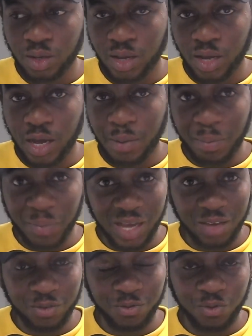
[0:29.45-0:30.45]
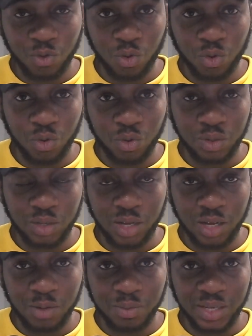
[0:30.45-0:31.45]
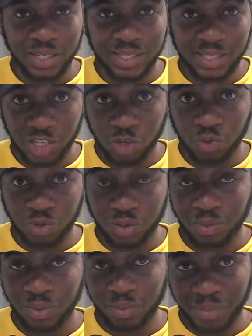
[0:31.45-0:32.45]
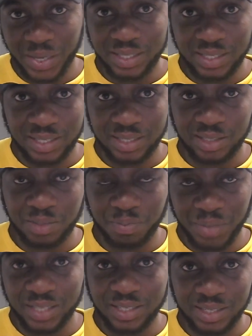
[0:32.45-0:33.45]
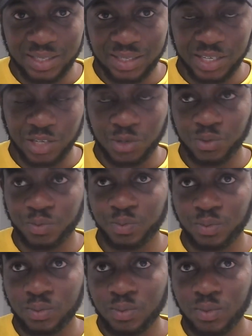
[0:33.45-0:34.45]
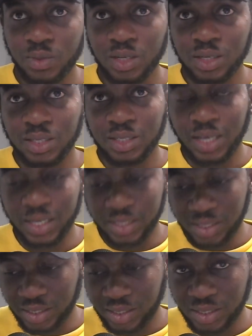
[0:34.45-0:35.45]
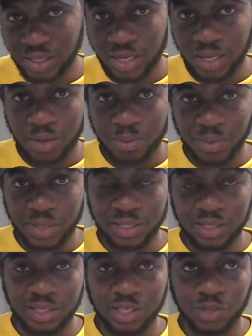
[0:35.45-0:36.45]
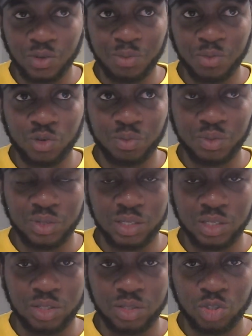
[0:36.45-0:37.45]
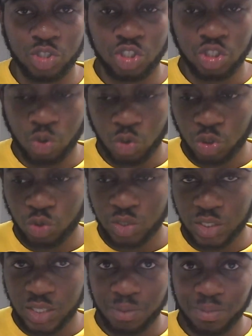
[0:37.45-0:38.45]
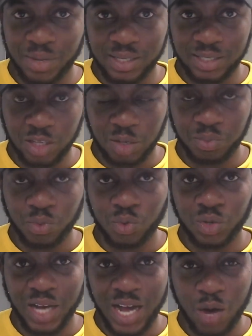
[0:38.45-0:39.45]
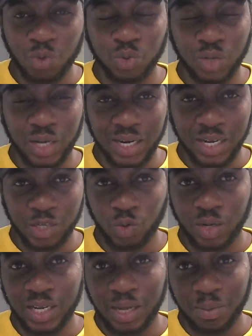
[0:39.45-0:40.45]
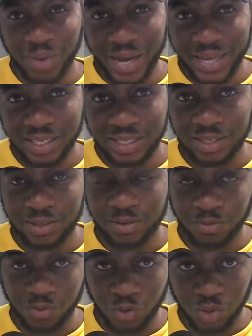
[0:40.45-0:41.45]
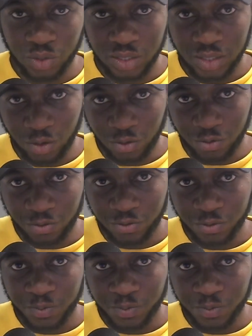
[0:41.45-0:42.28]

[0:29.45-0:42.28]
I'm applying for a skill, painting, the painting skill. Yes, painting skill. I'm going to be showing you step by step on how you can actually apply this thing for yourself.